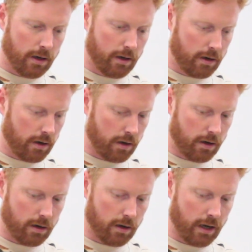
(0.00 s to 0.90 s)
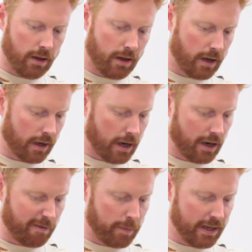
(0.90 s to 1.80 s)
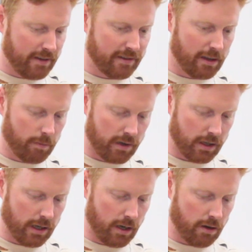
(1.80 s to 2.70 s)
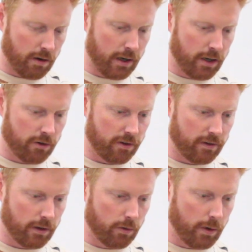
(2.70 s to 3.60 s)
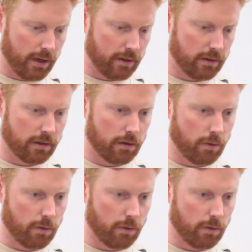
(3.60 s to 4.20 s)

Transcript: and then I kind of piece them together in interesting ways.